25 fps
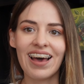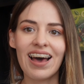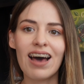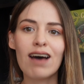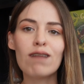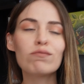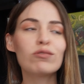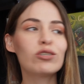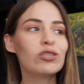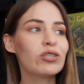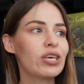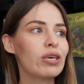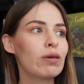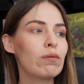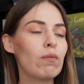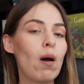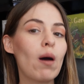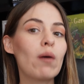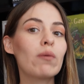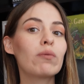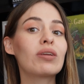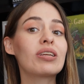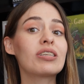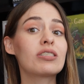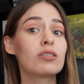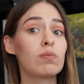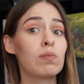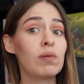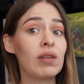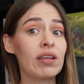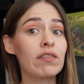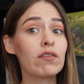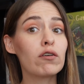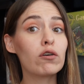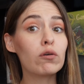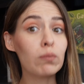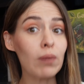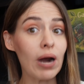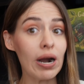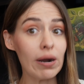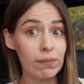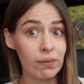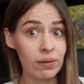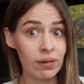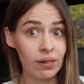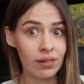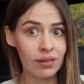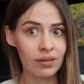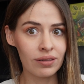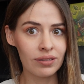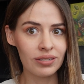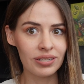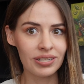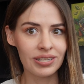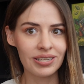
I'm talking about Splendor Marble.